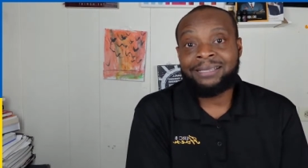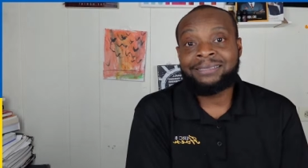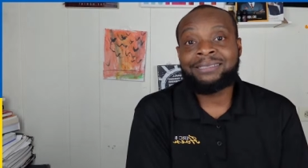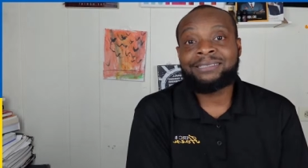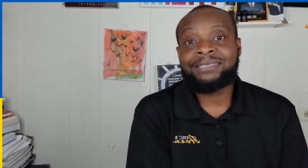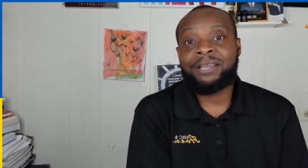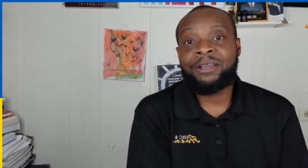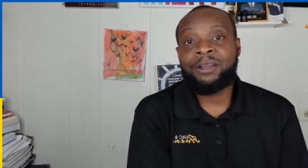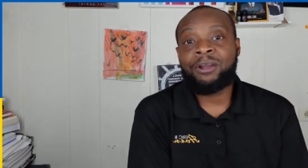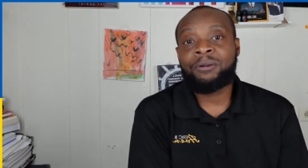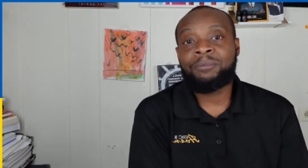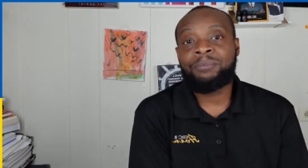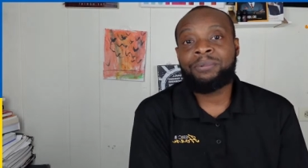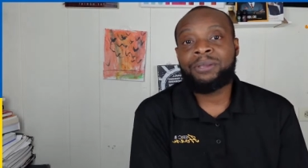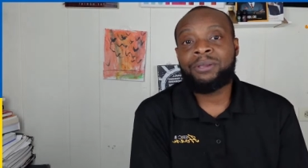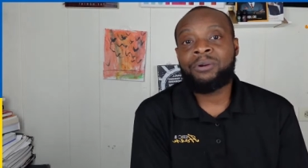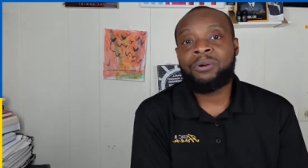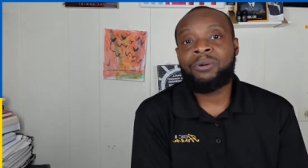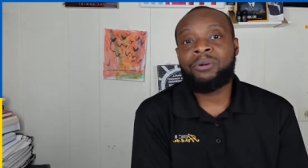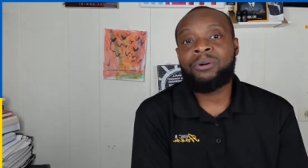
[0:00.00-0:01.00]
This is Eric
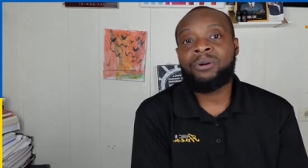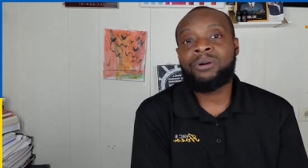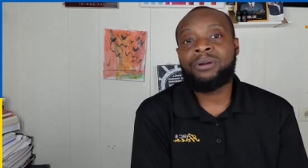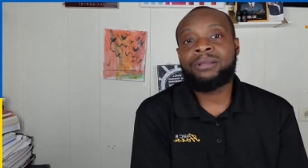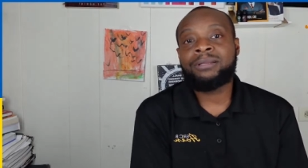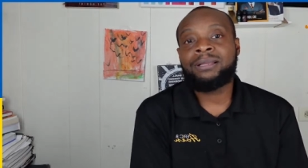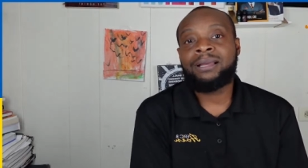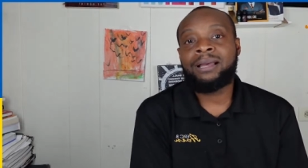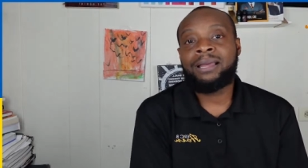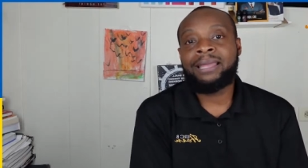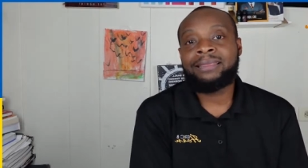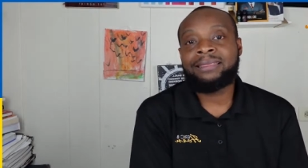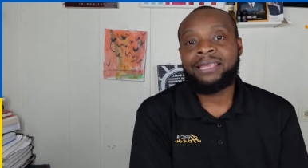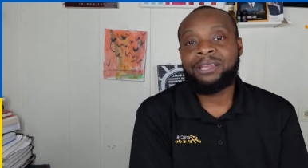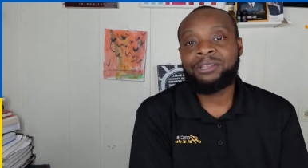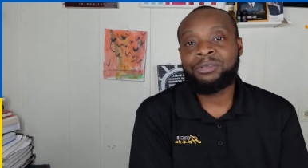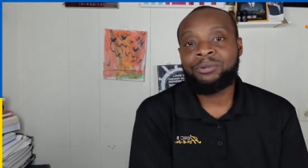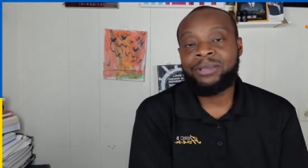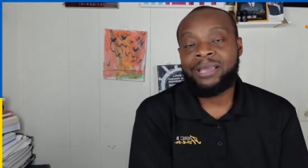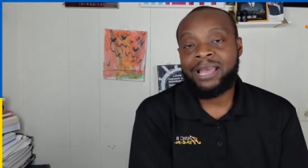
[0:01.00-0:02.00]
B. Horn,
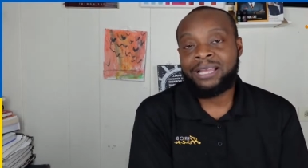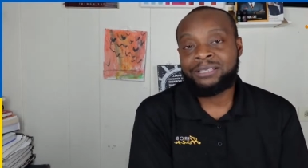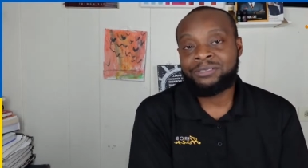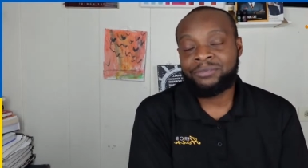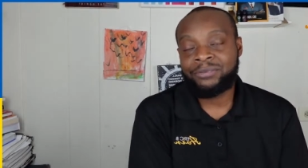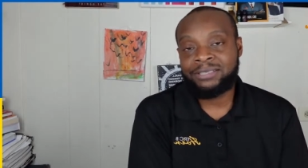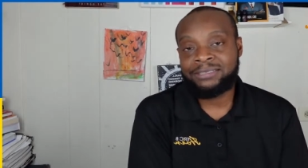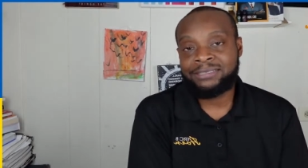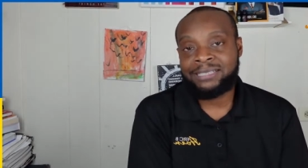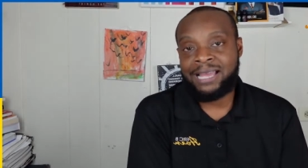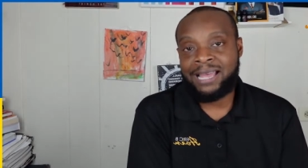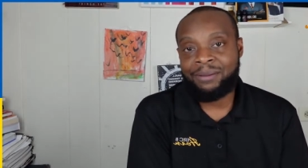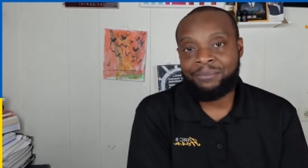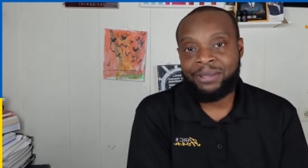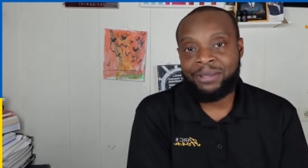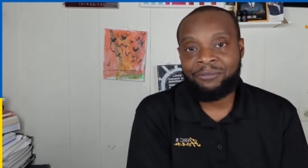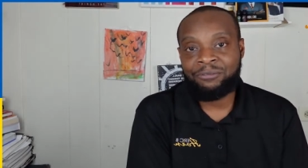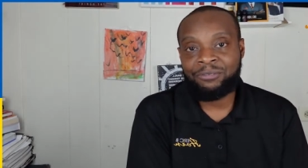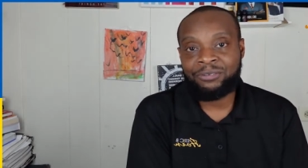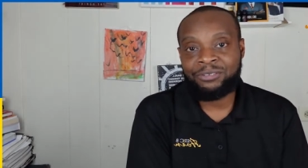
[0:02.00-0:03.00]
and thank you guys for your
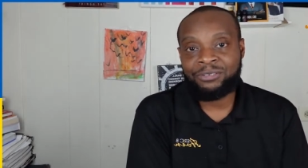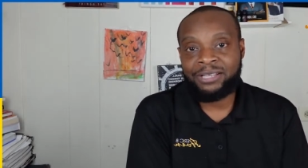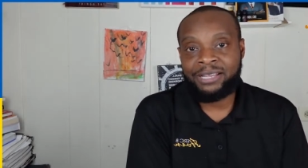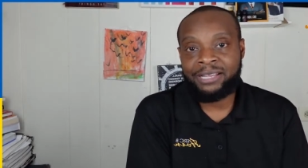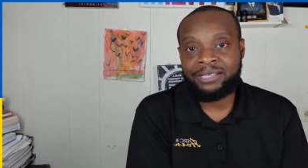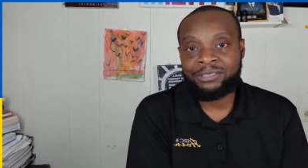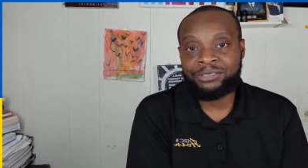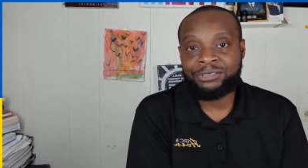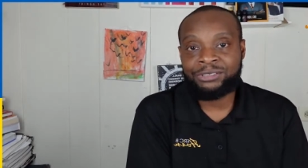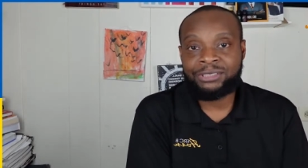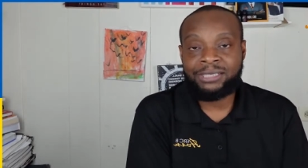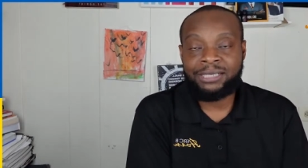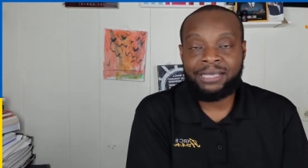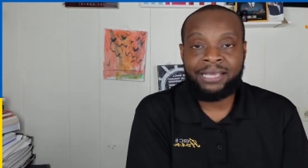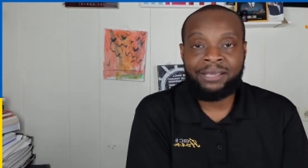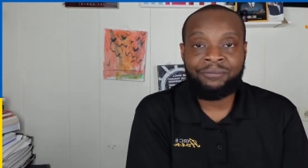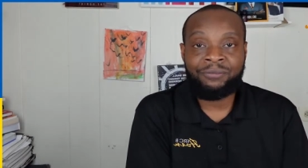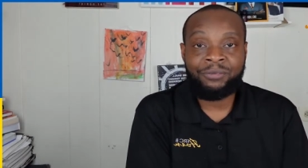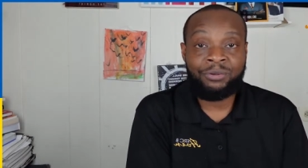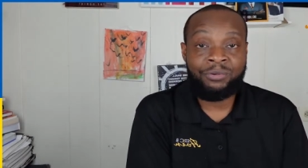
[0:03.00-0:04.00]
time, effort, and
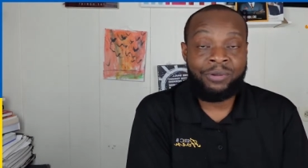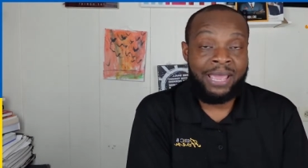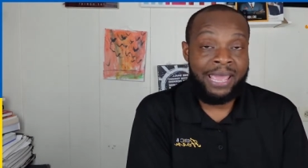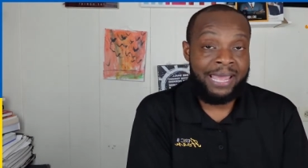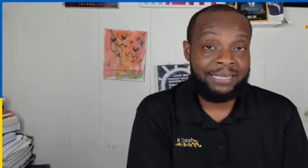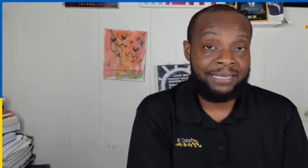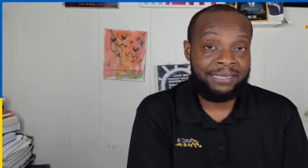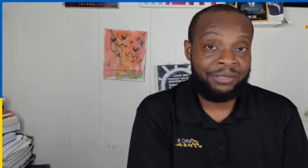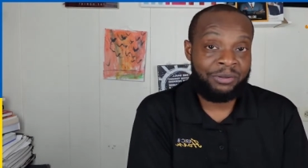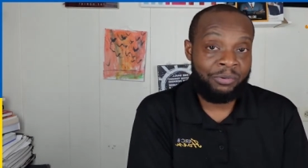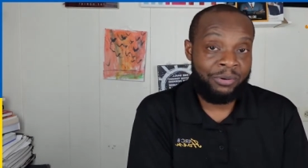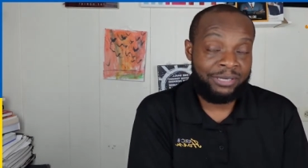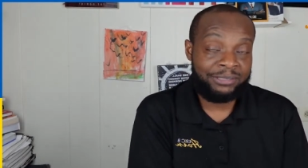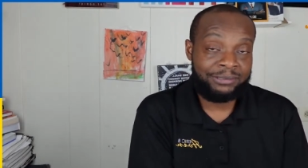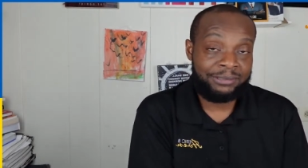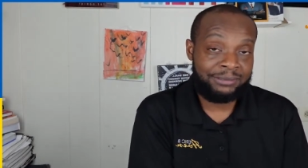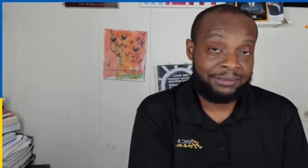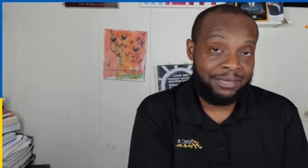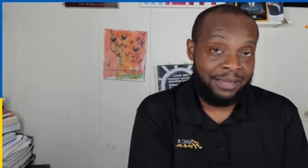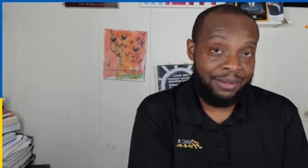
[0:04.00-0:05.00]
energy. If you had any
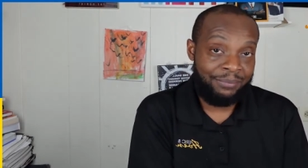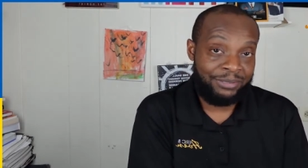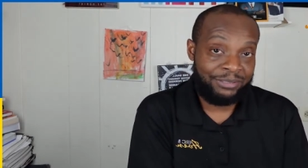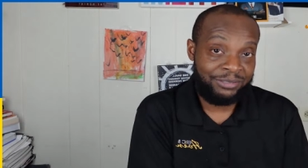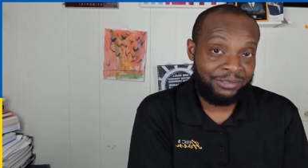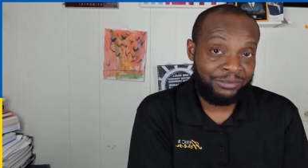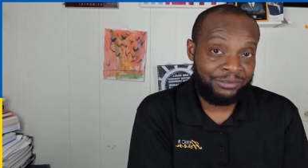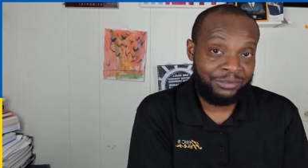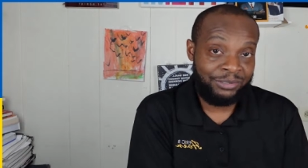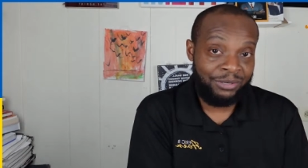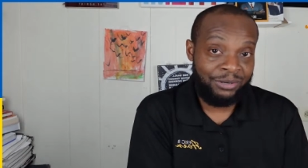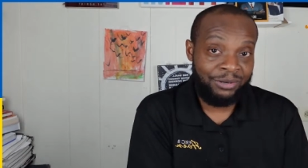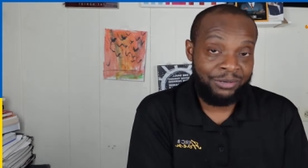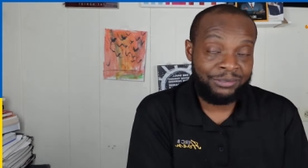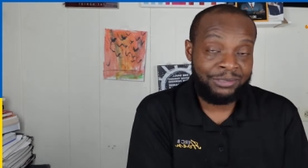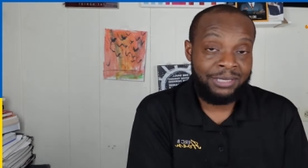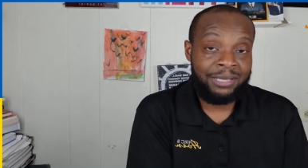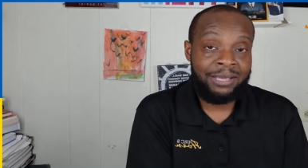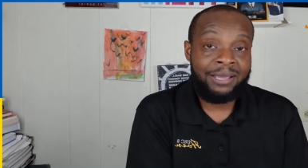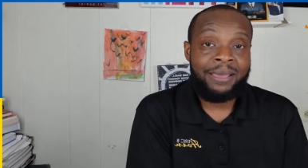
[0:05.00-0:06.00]
questions, comments,
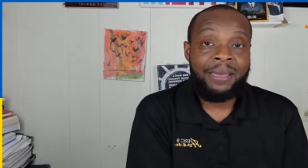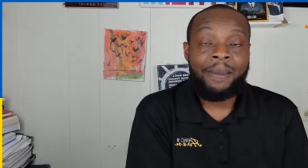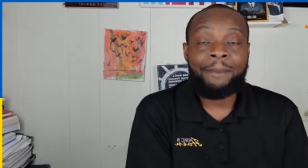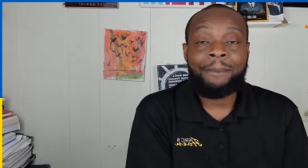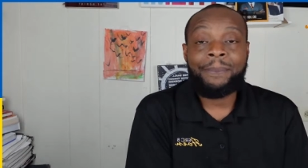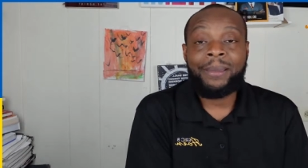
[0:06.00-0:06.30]
concerns